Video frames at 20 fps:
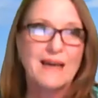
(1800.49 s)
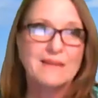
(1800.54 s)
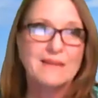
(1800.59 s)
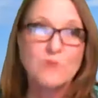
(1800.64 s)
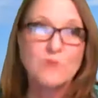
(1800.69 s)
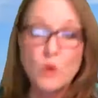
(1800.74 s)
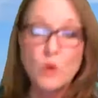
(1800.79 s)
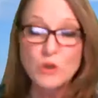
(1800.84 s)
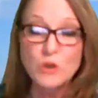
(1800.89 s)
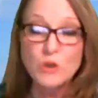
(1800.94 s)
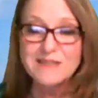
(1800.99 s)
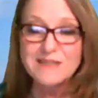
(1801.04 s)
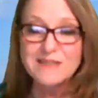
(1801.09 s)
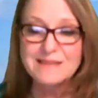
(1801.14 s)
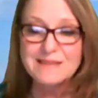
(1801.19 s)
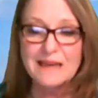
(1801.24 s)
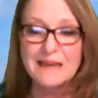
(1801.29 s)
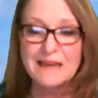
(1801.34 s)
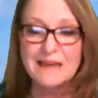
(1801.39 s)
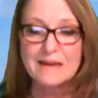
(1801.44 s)
And of course she
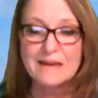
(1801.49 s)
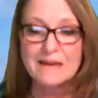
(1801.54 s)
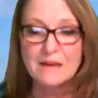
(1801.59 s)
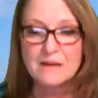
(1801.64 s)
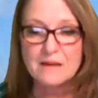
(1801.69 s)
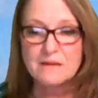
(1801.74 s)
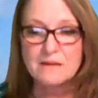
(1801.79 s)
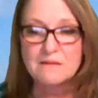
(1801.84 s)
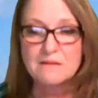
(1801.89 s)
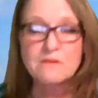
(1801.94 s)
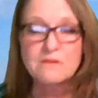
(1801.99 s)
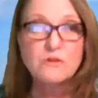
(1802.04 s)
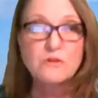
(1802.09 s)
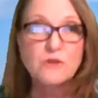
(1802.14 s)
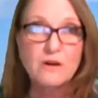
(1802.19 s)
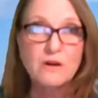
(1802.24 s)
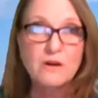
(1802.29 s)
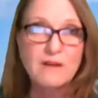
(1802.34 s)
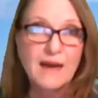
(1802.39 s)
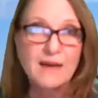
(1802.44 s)
said, you
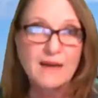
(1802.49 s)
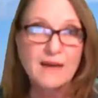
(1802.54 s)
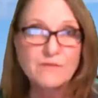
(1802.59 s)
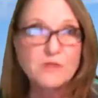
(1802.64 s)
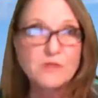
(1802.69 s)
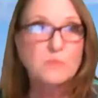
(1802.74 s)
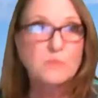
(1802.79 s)
don't have to